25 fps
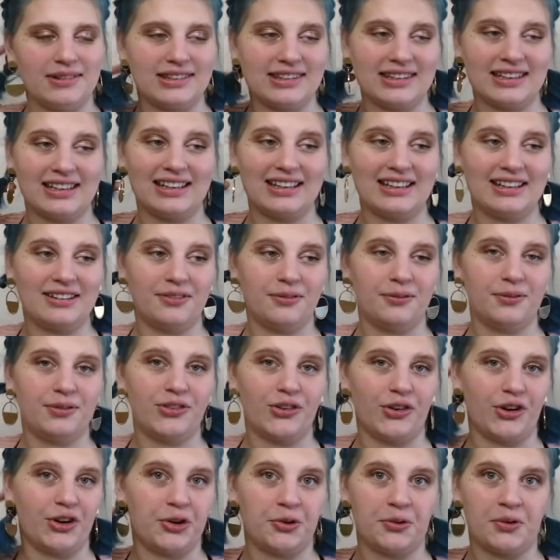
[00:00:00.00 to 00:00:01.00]
was like
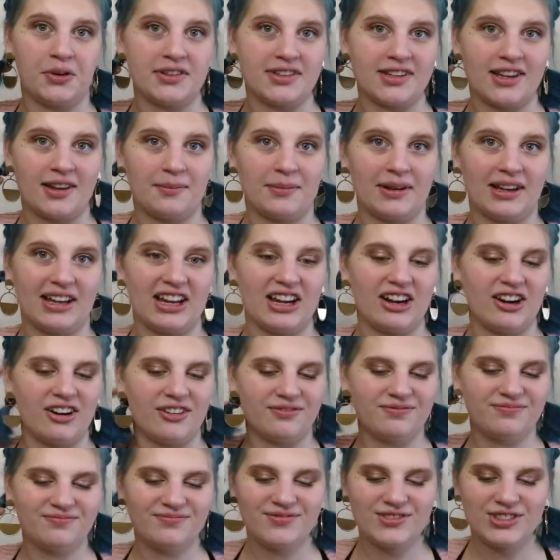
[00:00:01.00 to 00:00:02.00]
starting to resent my
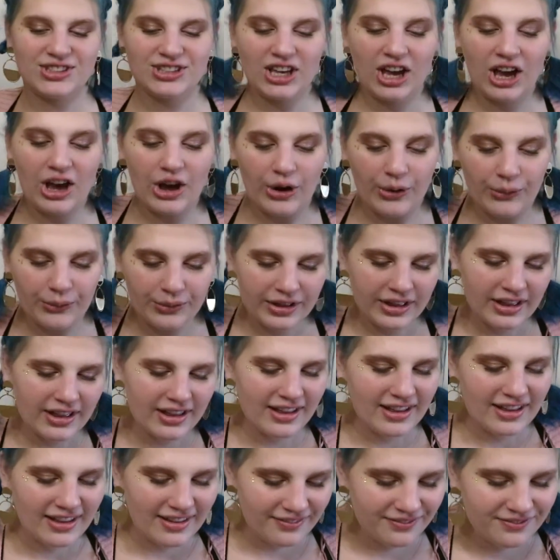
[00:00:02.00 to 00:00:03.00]
hair. So
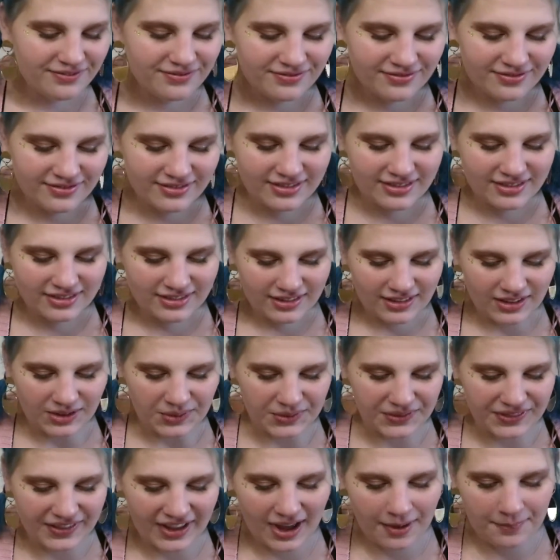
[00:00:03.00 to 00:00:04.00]

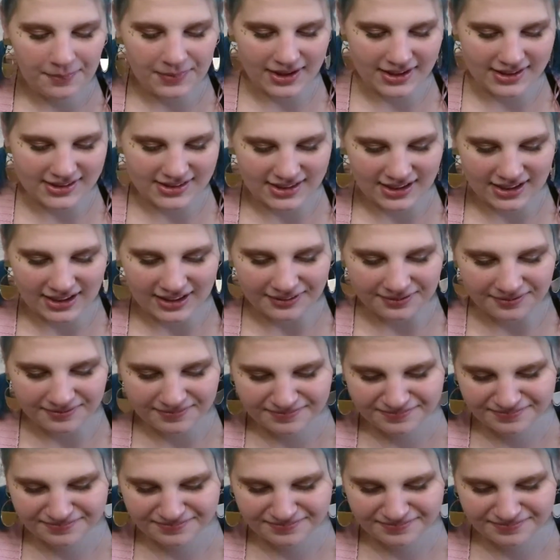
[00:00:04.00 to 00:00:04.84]
with that being said,